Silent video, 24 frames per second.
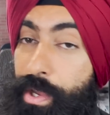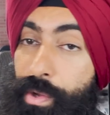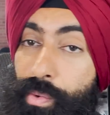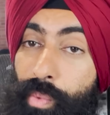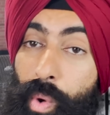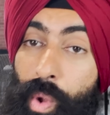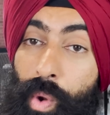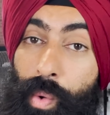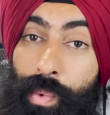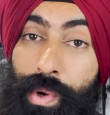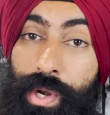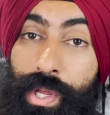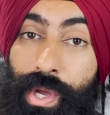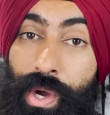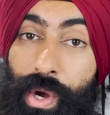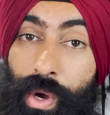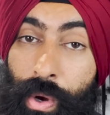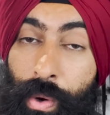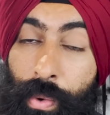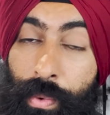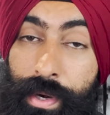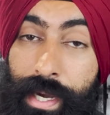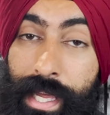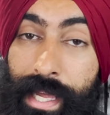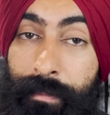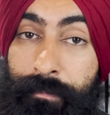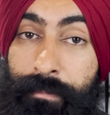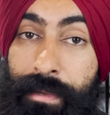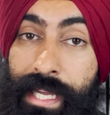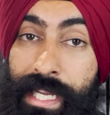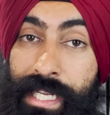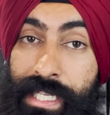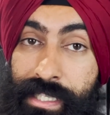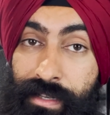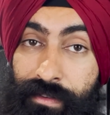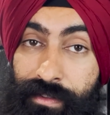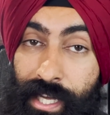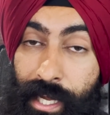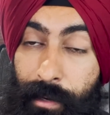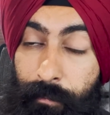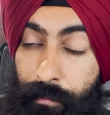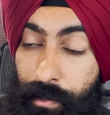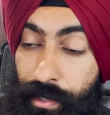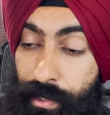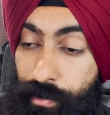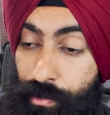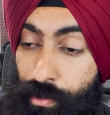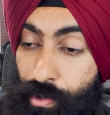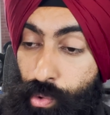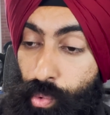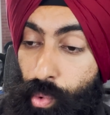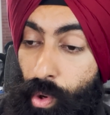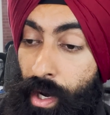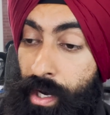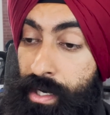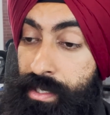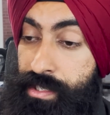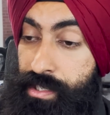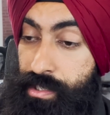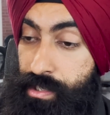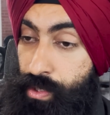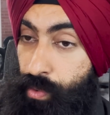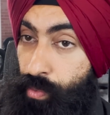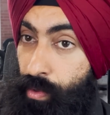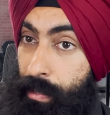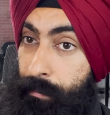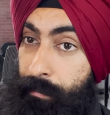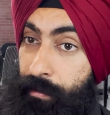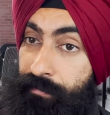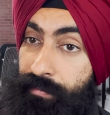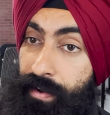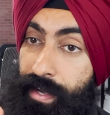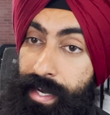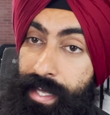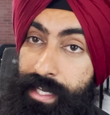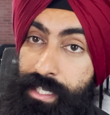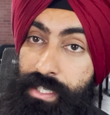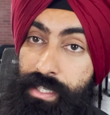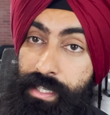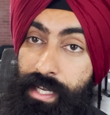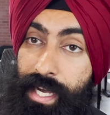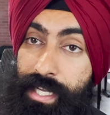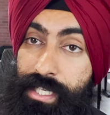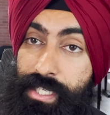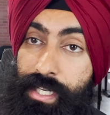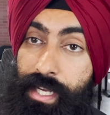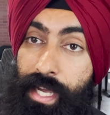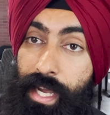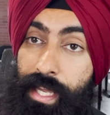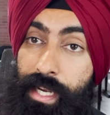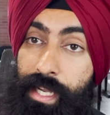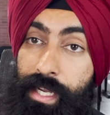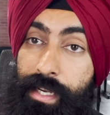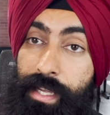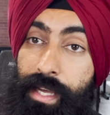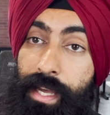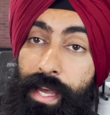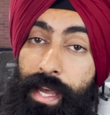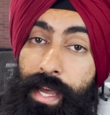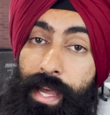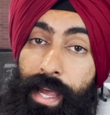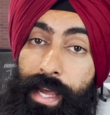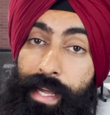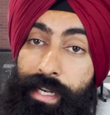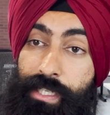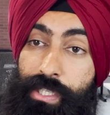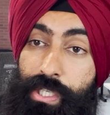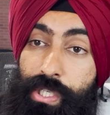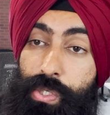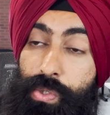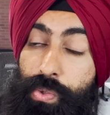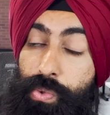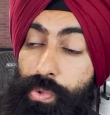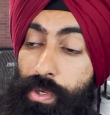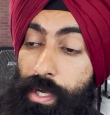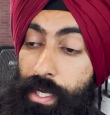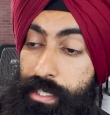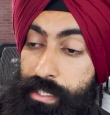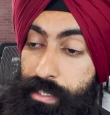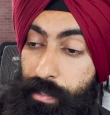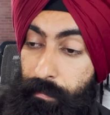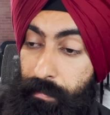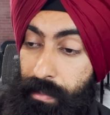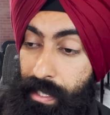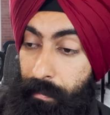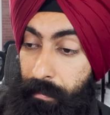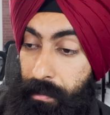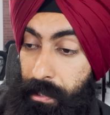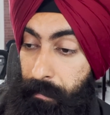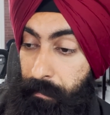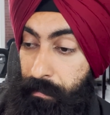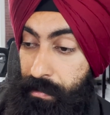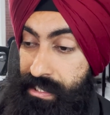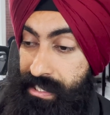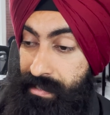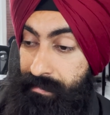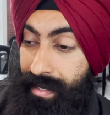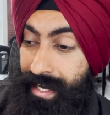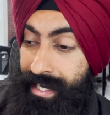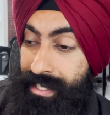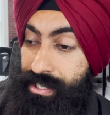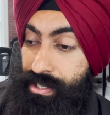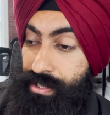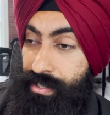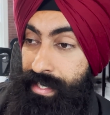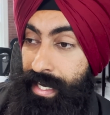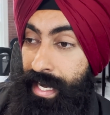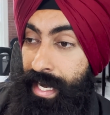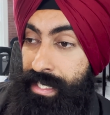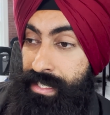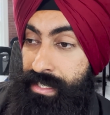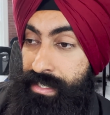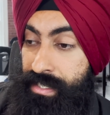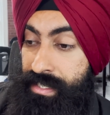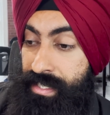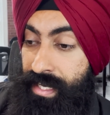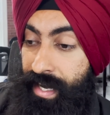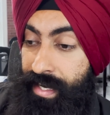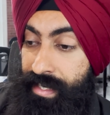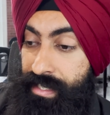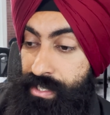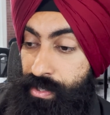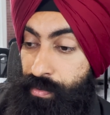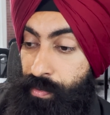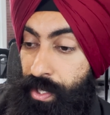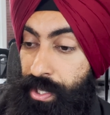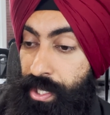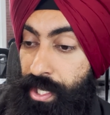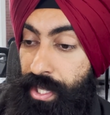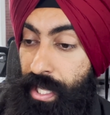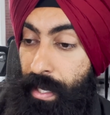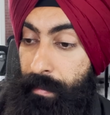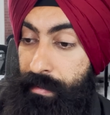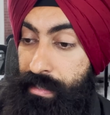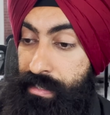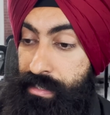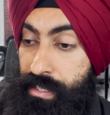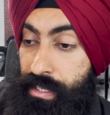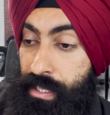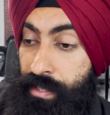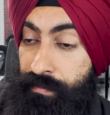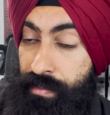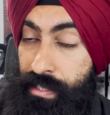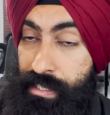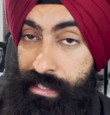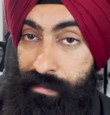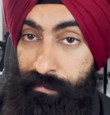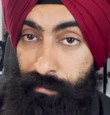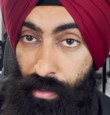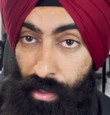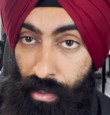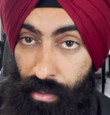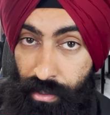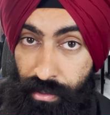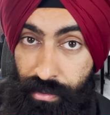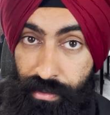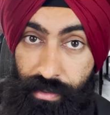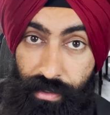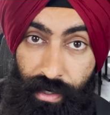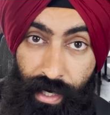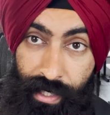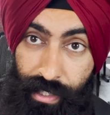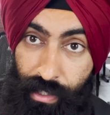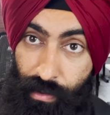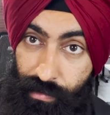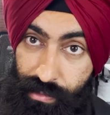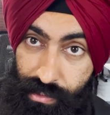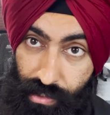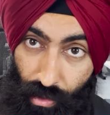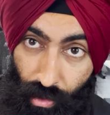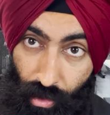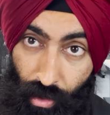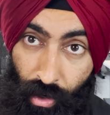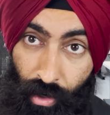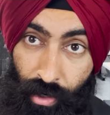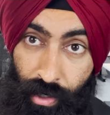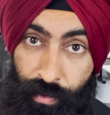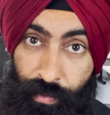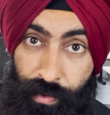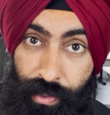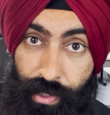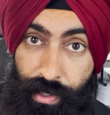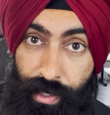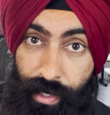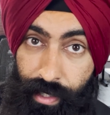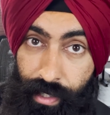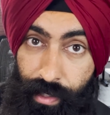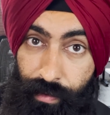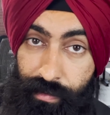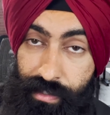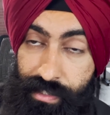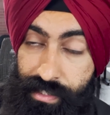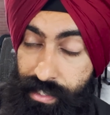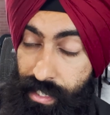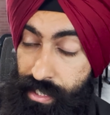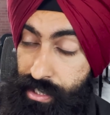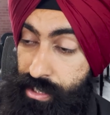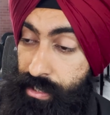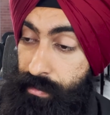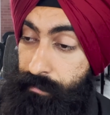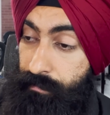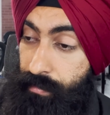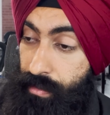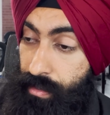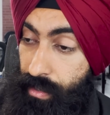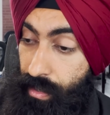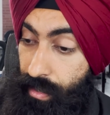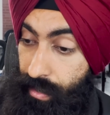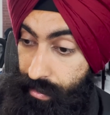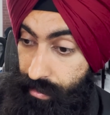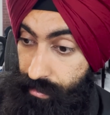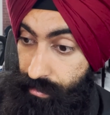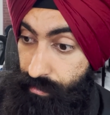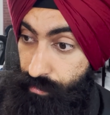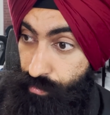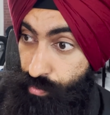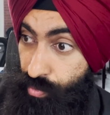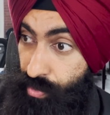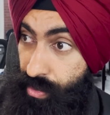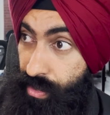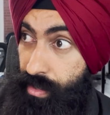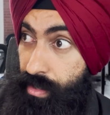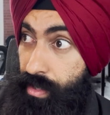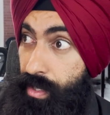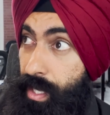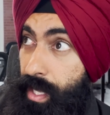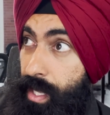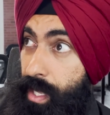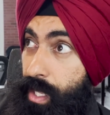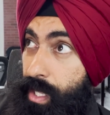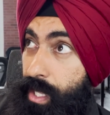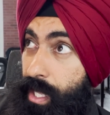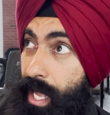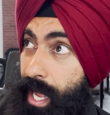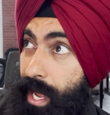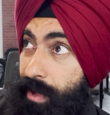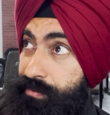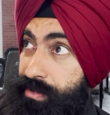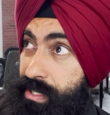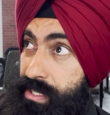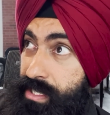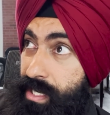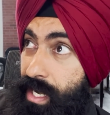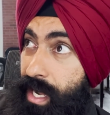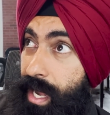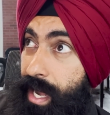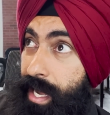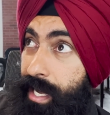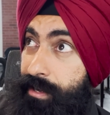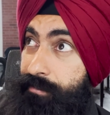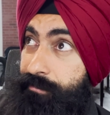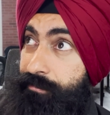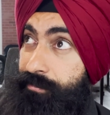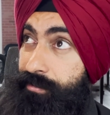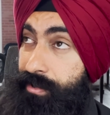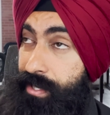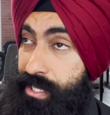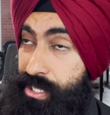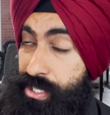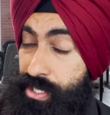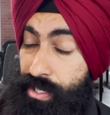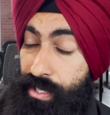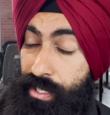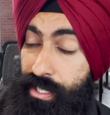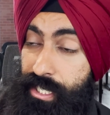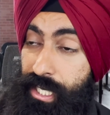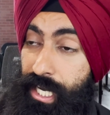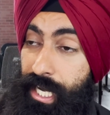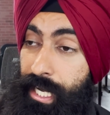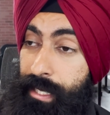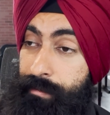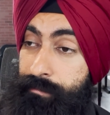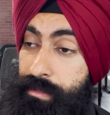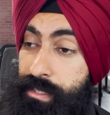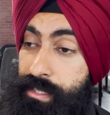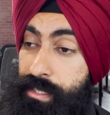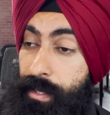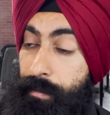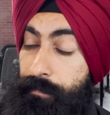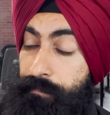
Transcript: you already own a piece of that, but it requires you to one, be financially educated and two, to be able to put some extra cash aside. So whether that means living smaller, I know it's hard when you're in a recession, but and when you have these high inflationary times